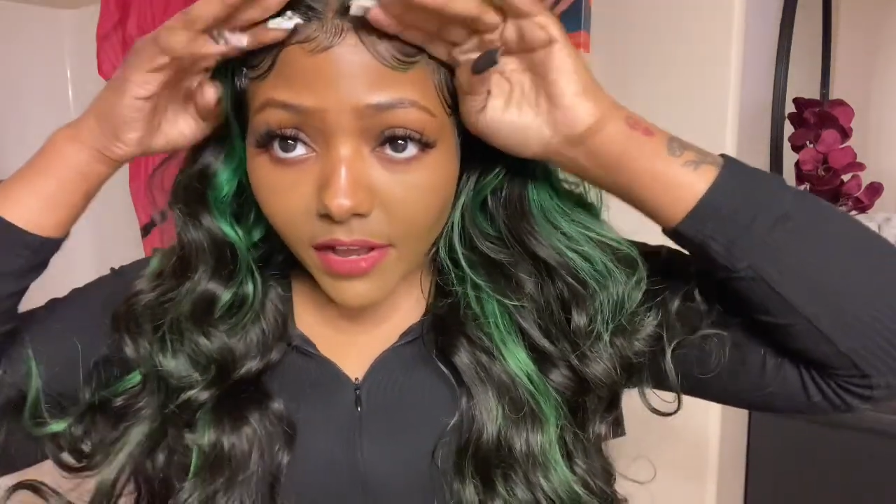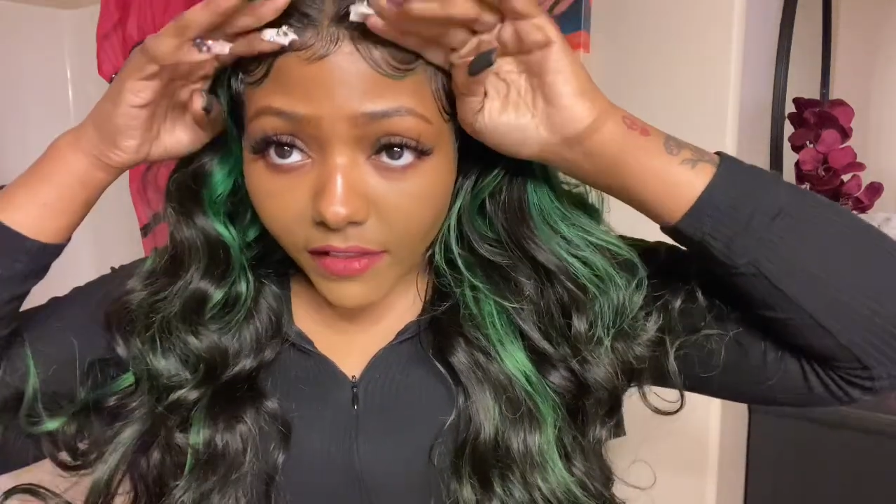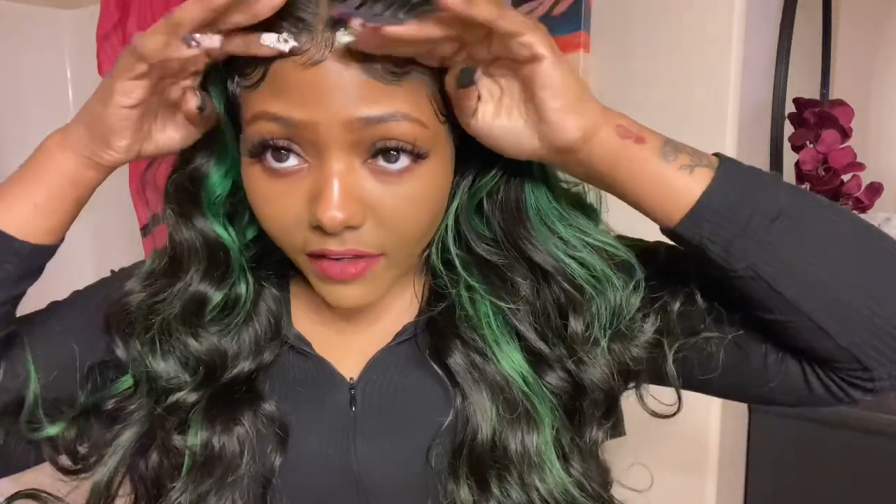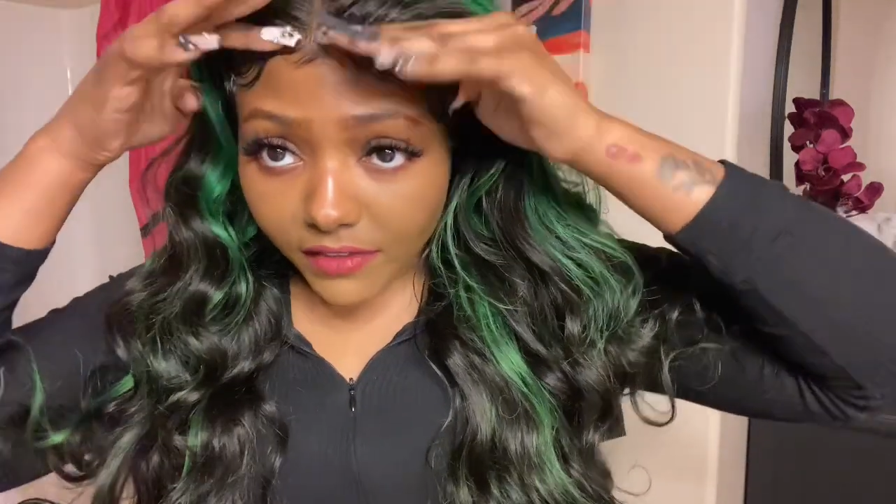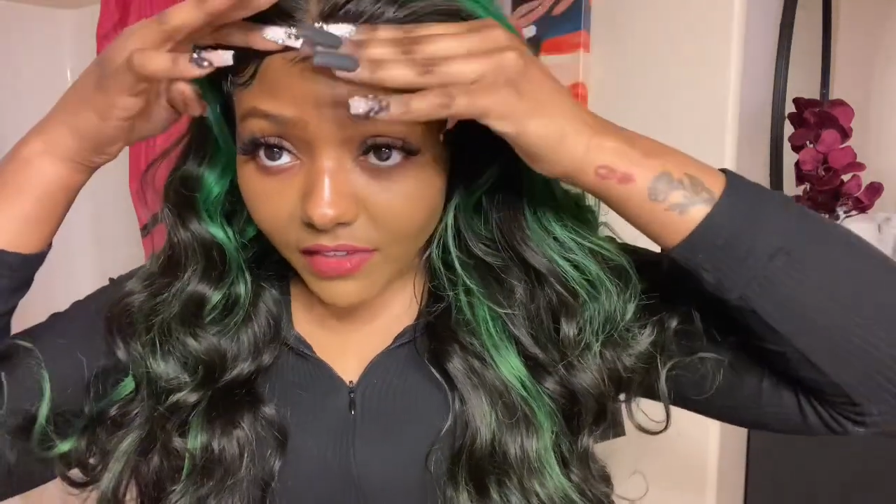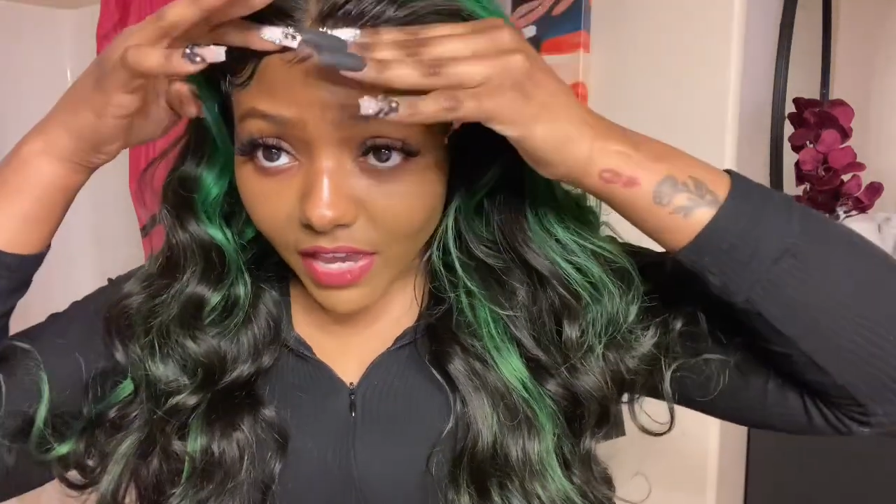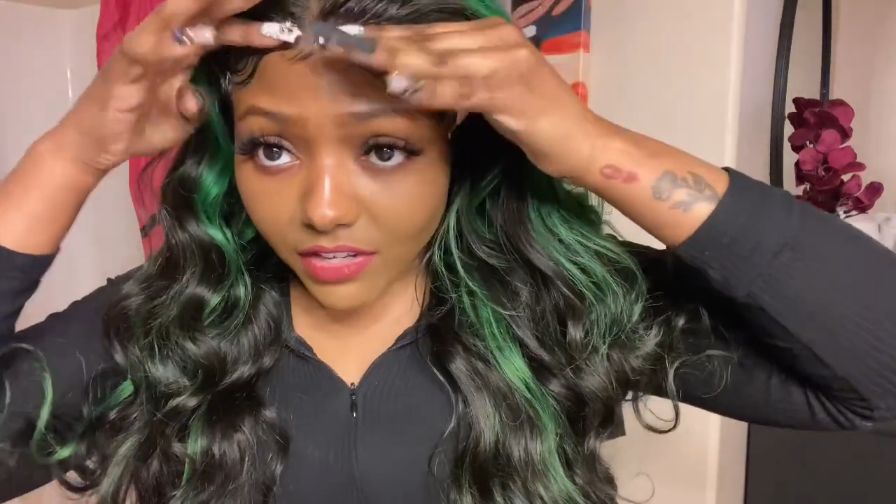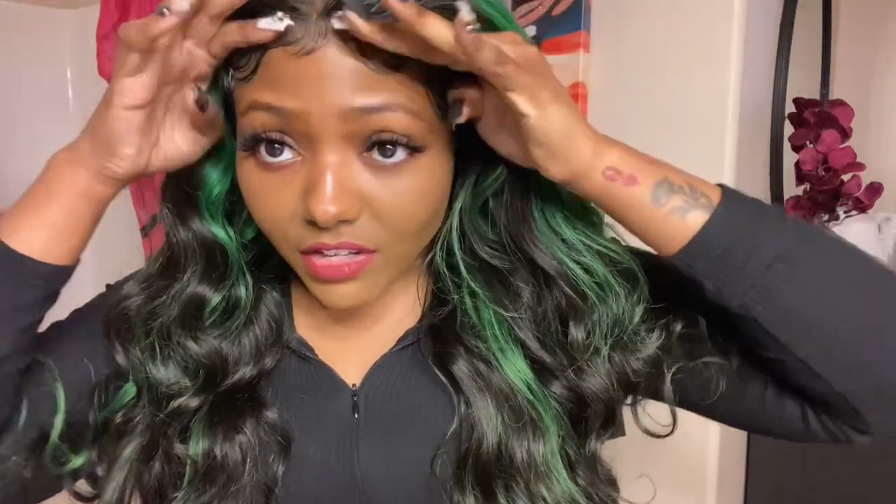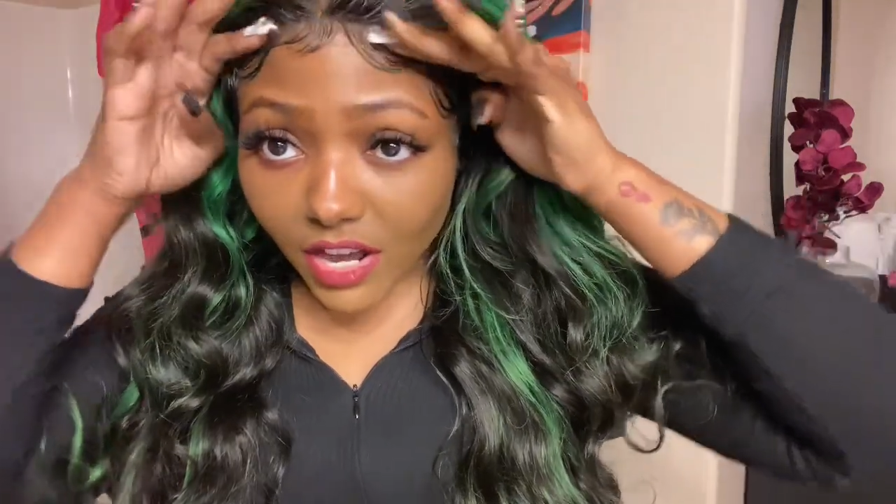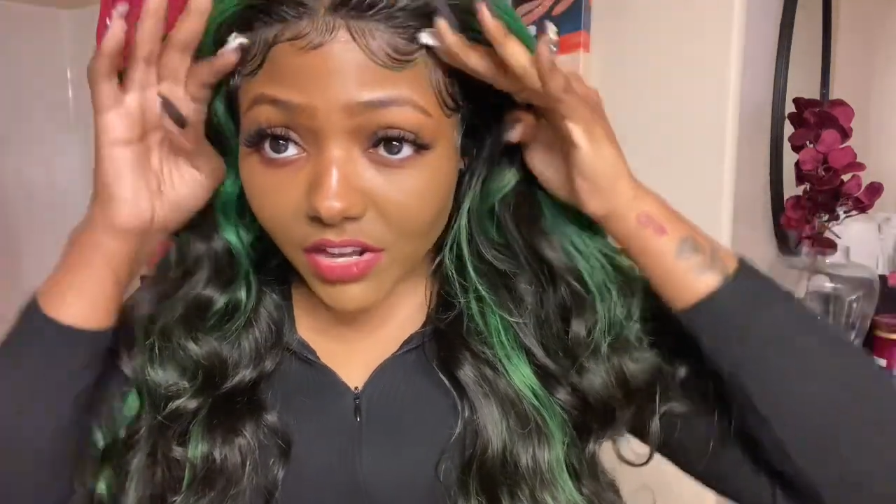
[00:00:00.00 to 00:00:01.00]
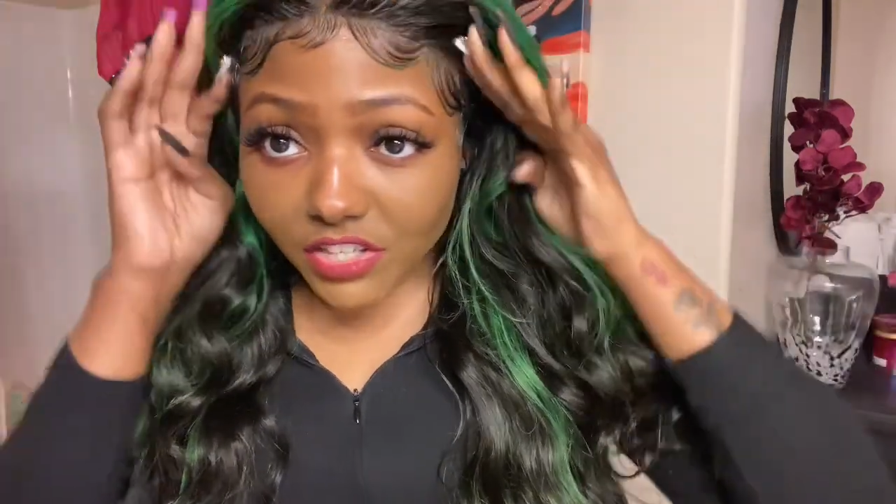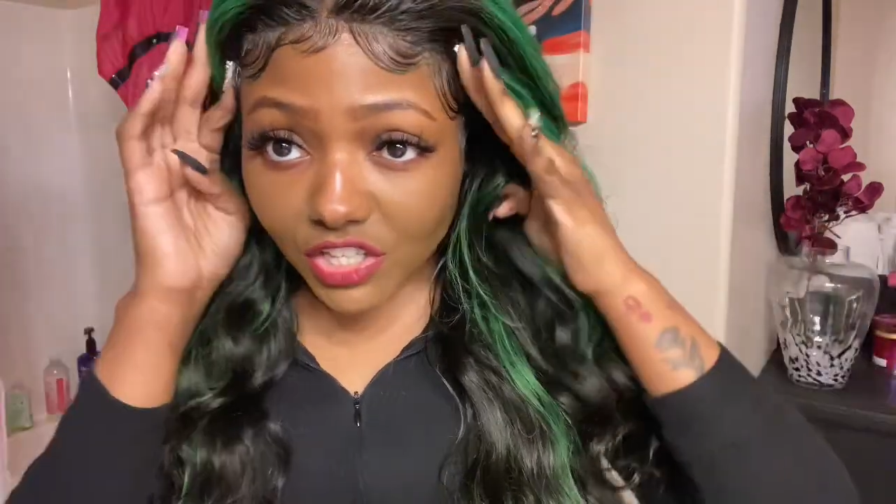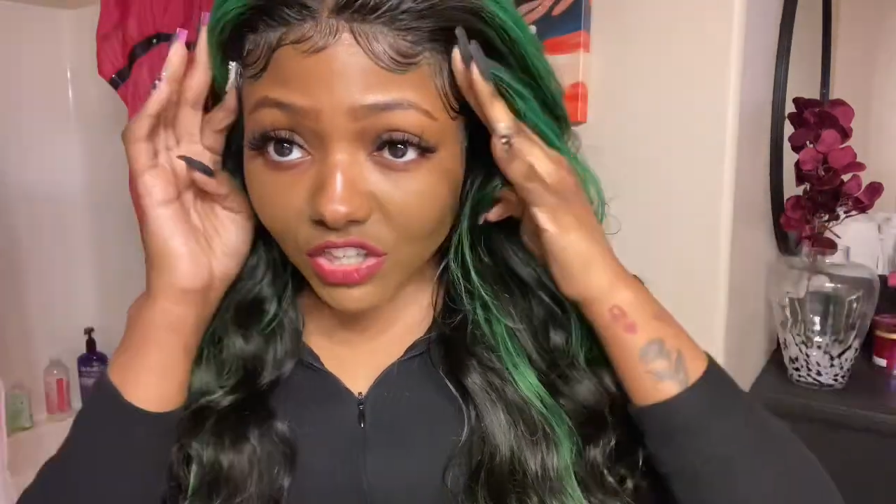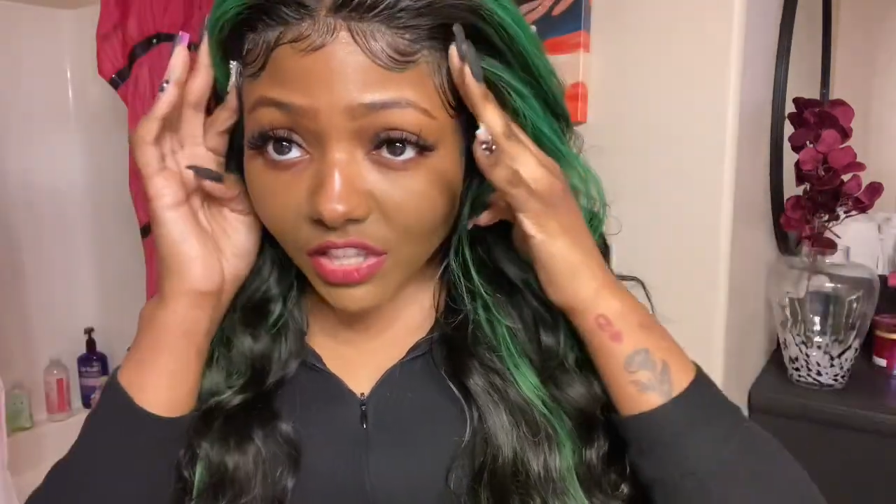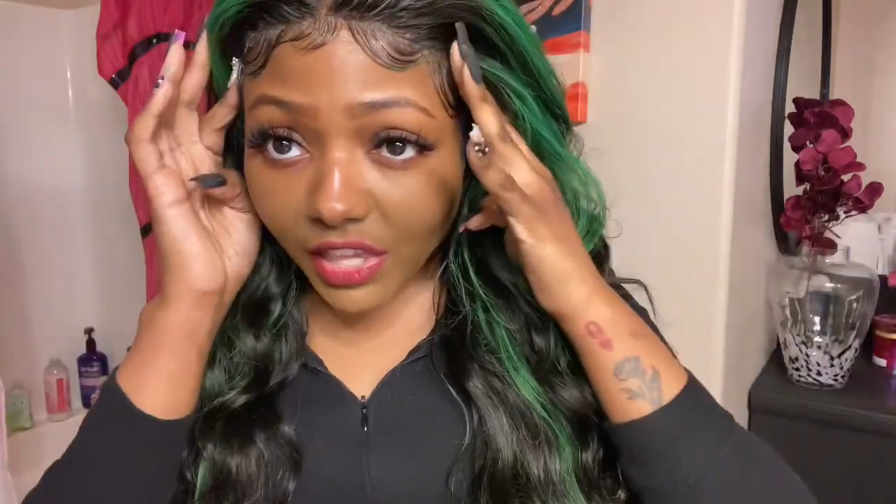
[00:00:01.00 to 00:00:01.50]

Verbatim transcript: Like I said, I did not clean the